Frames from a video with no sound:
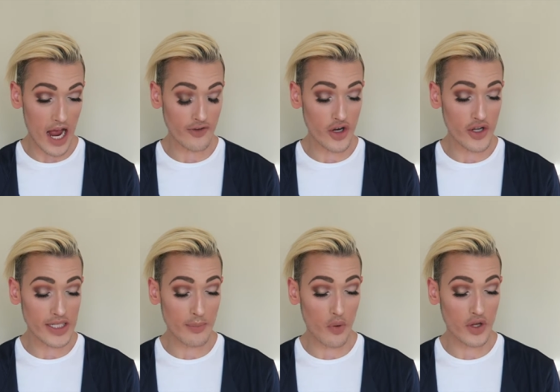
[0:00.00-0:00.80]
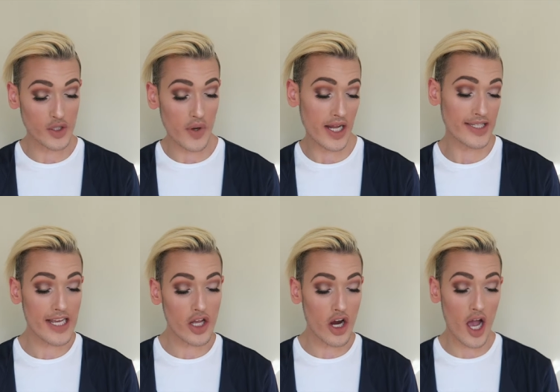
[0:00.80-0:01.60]
After using Born Way
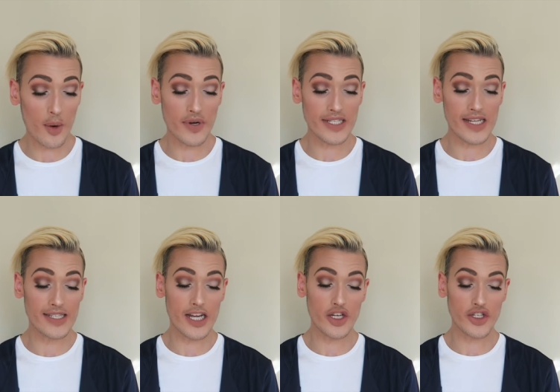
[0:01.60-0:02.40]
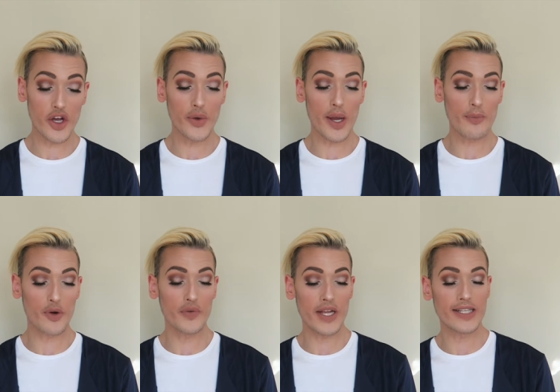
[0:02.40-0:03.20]
Concealer, 100% said it showed
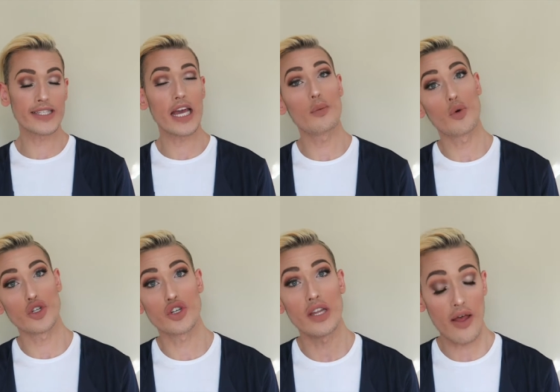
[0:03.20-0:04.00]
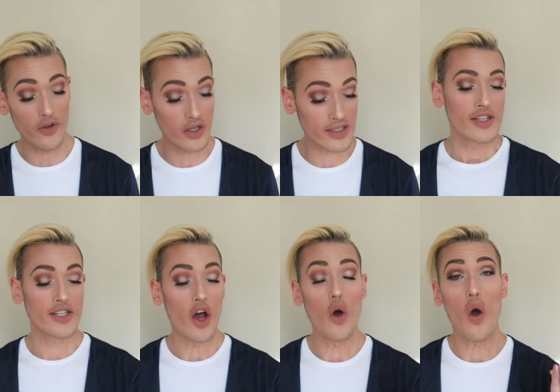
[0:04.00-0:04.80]
improved in skin moisture levels.
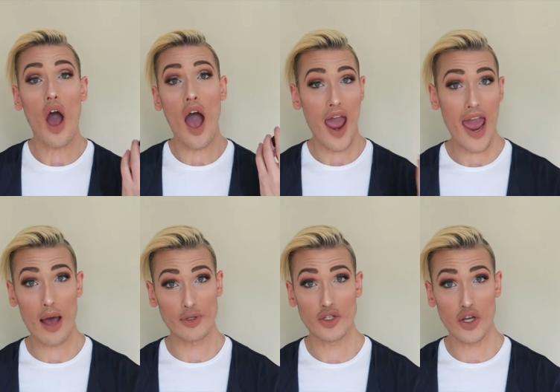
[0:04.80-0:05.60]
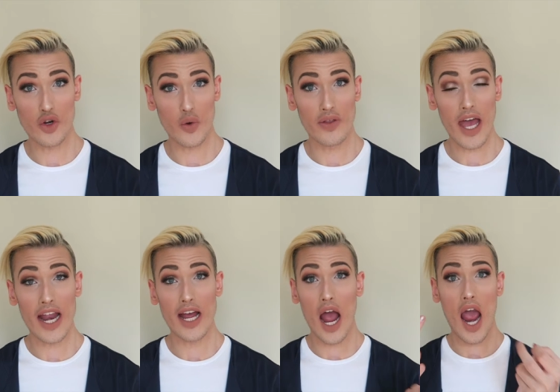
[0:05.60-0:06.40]
So I absolutely agree
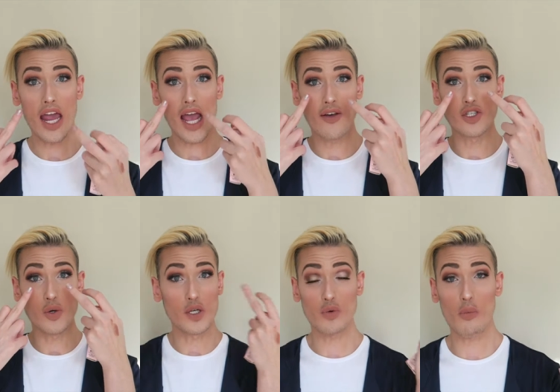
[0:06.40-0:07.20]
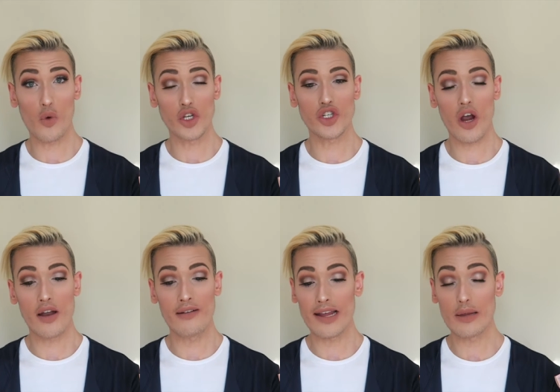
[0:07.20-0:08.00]
that I have so much more moisture
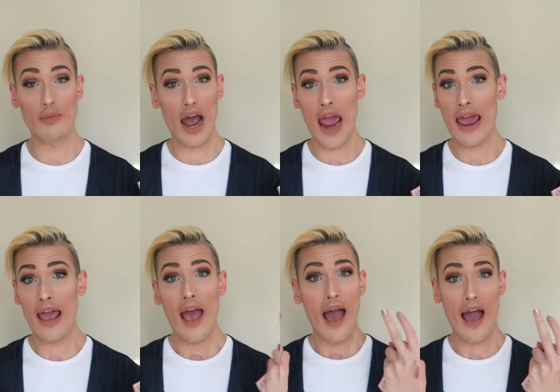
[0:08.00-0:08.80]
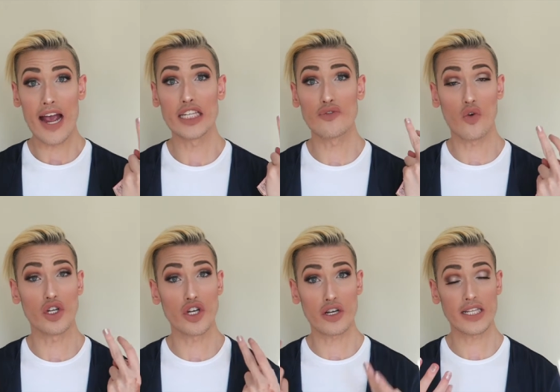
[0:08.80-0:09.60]
underneath my eyes
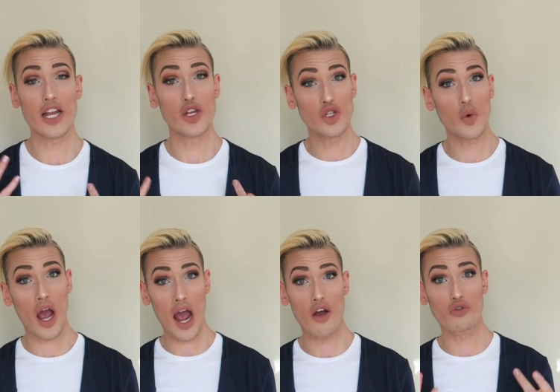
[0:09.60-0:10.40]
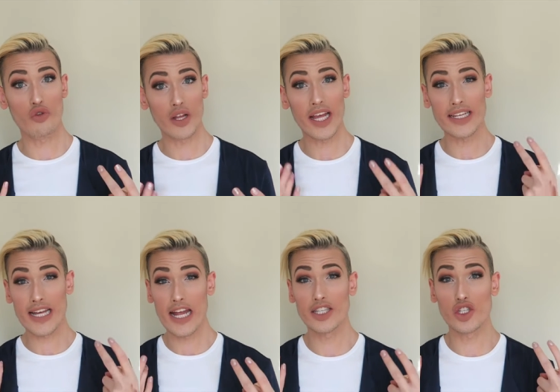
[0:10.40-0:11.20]
for sure because I do have really
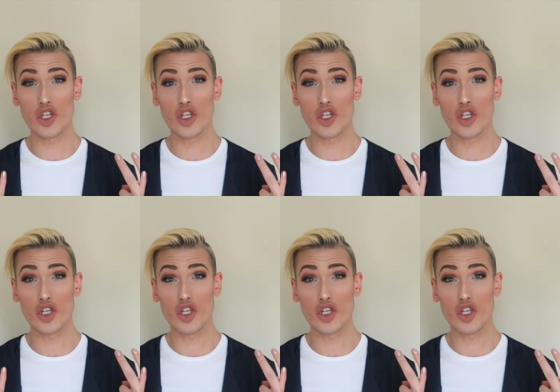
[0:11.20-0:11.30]
intense